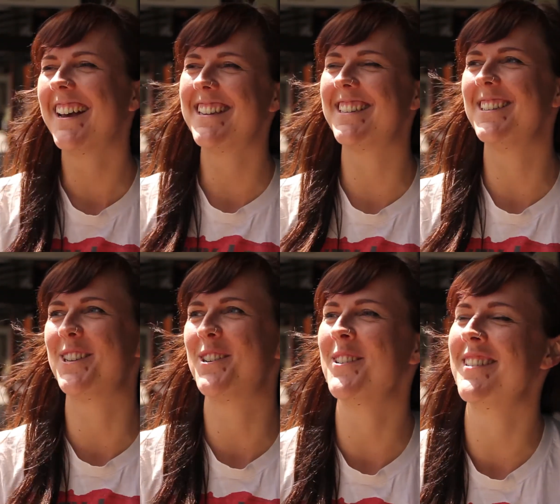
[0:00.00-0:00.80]
as you
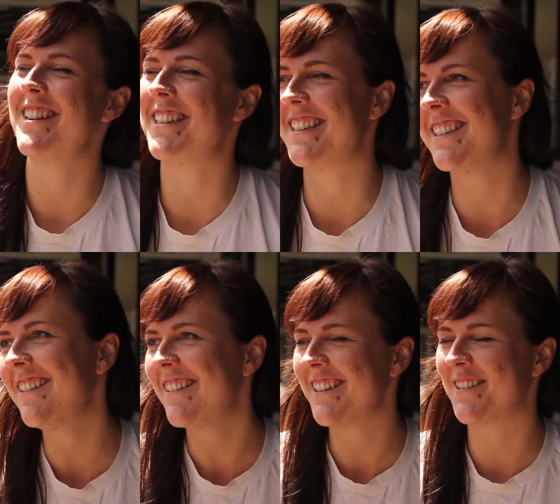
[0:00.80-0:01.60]
do, and I just said,
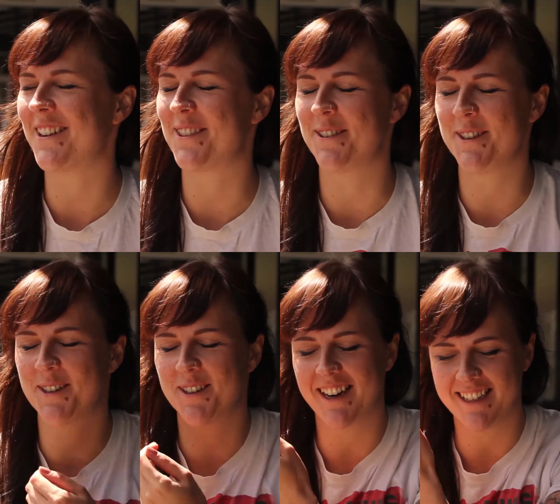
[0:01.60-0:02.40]
I thought you
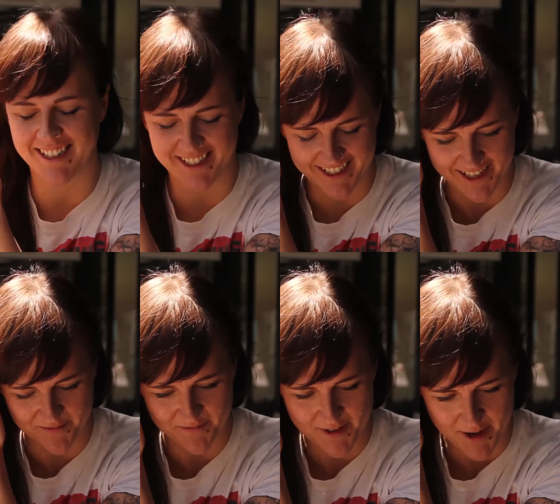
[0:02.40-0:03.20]
were a great teacher,
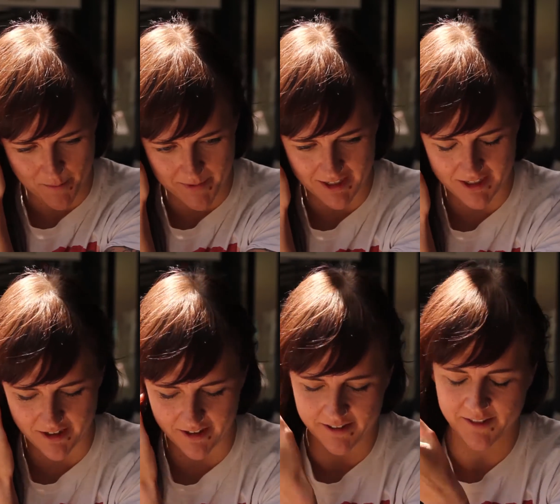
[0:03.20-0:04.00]
I'll miss
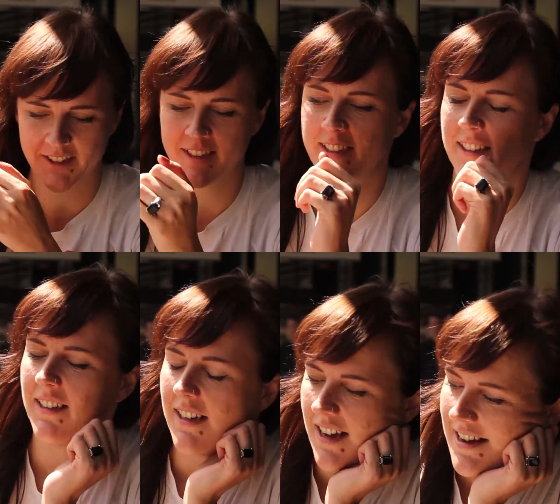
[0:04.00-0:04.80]
you.
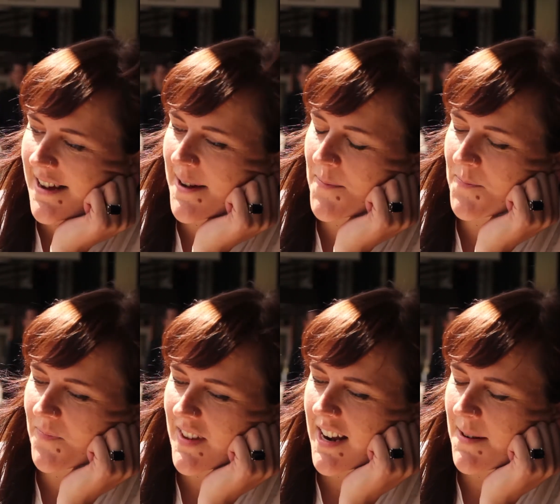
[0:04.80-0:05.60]
And
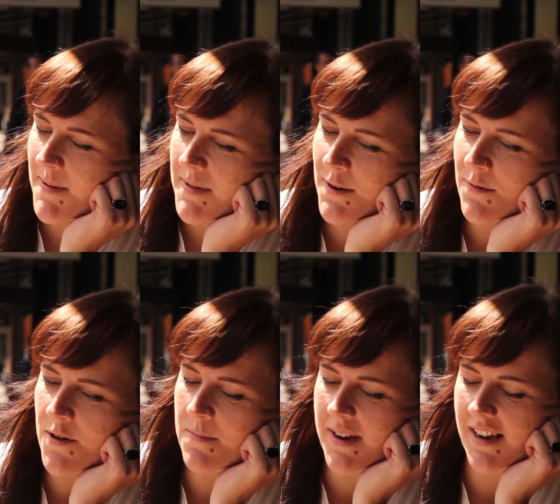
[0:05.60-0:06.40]
I remember he
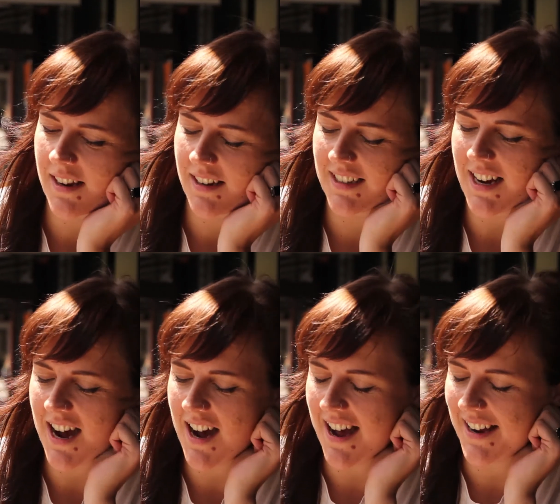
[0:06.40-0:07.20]
wrote me a
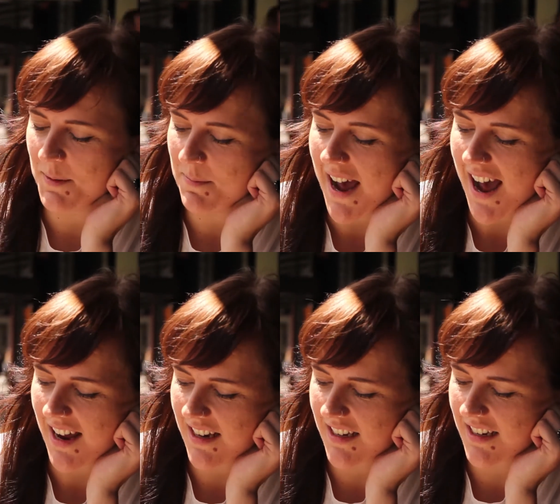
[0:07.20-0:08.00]
card
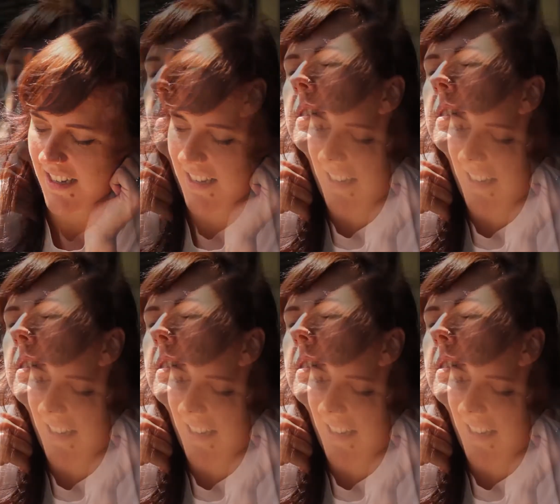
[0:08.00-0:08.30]
back. It